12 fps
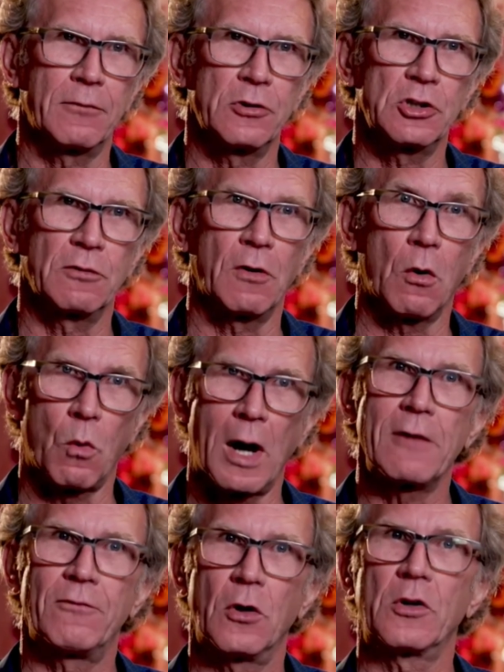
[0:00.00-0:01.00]
first of all,
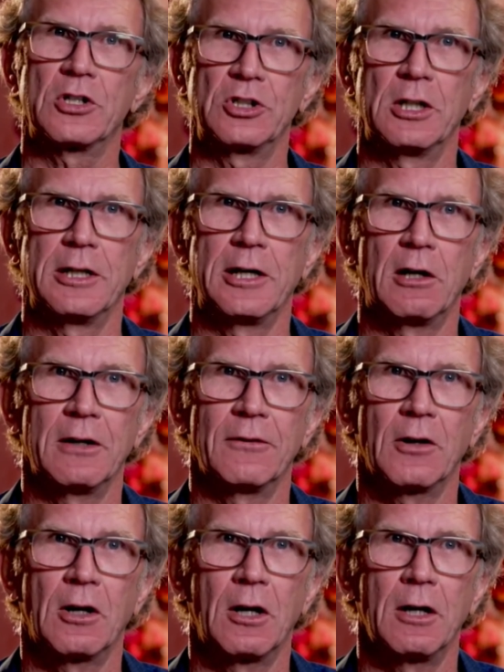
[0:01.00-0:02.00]
why focus in the area of the
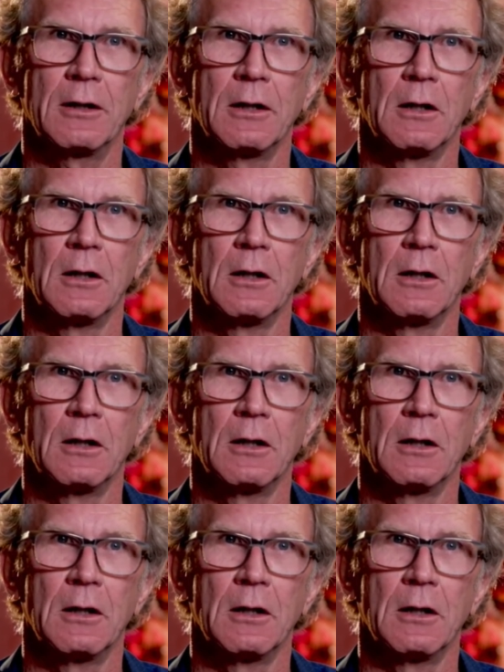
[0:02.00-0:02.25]
heart?